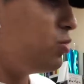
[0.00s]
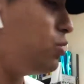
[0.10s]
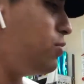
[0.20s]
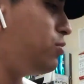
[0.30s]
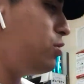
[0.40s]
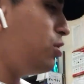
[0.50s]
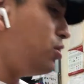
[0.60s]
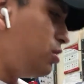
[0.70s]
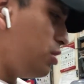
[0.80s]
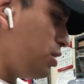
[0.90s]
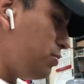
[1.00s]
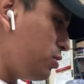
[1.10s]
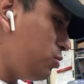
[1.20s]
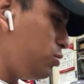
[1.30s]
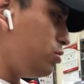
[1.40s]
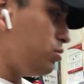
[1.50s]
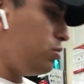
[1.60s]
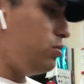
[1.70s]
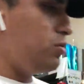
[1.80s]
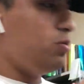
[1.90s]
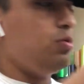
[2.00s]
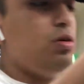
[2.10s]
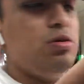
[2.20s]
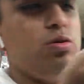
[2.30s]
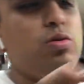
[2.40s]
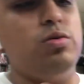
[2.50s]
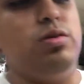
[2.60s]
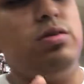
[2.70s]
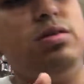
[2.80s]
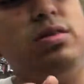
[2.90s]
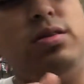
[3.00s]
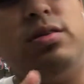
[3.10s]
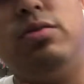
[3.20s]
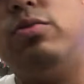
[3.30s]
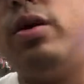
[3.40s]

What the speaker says: whatever your name is, dude. What are you doing? Why